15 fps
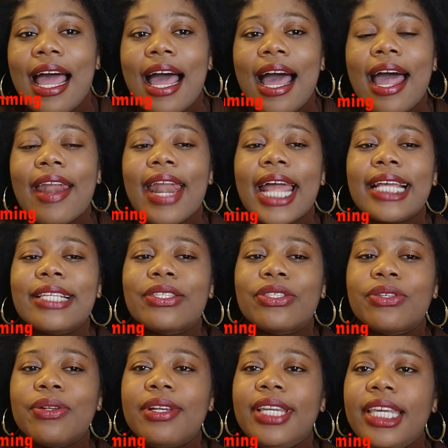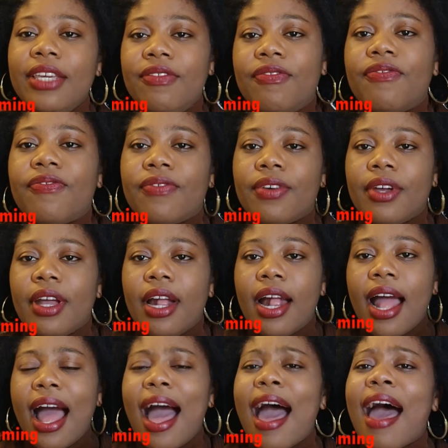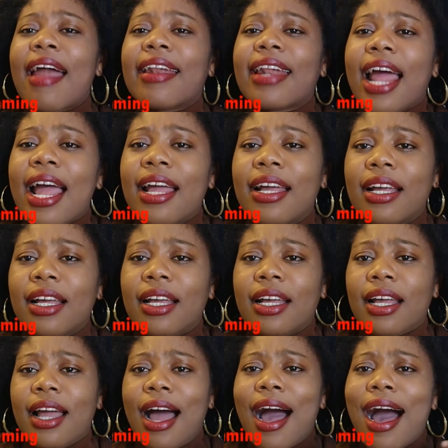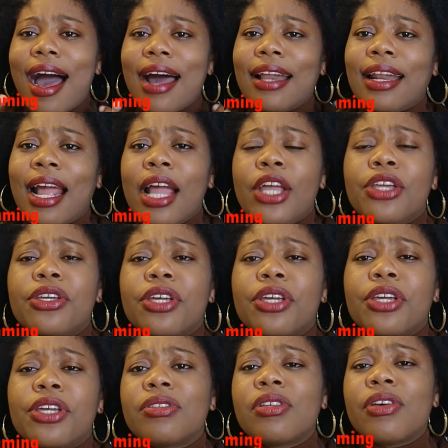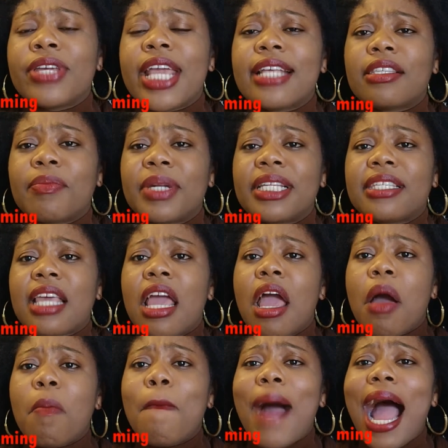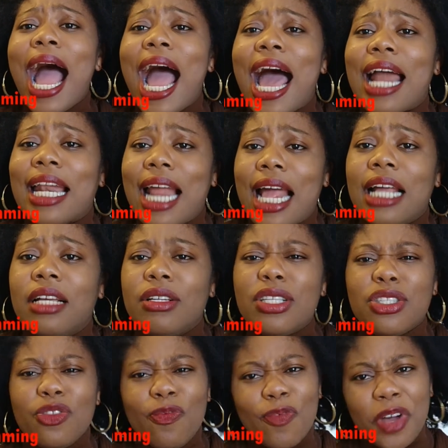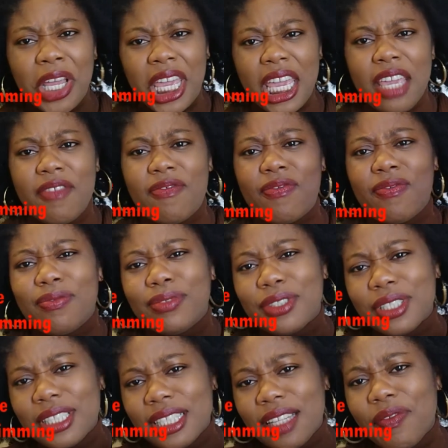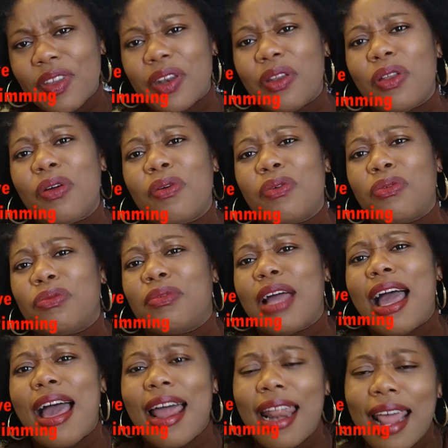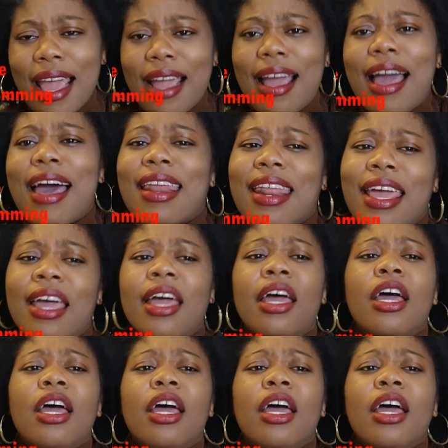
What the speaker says: Hara is to leave. Hara. You can also hear somebody say bahara is to forgive. Just leave it alone. Hara.